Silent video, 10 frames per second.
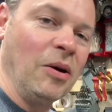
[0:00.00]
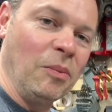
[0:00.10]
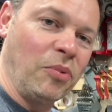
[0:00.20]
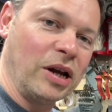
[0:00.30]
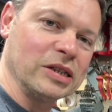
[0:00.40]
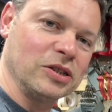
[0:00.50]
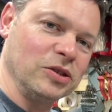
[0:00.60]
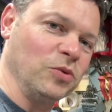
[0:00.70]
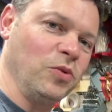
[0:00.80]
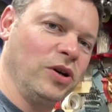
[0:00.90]
Brass
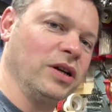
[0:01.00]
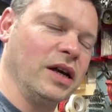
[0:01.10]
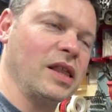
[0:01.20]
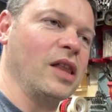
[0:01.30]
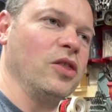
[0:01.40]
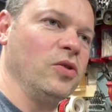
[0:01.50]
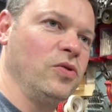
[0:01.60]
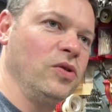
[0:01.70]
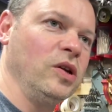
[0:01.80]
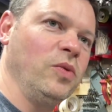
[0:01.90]
doesn't work like that. The
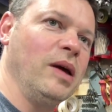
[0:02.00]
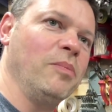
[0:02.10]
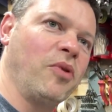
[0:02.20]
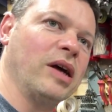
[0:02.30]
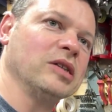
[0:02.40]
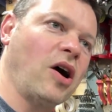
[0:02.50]
only way brass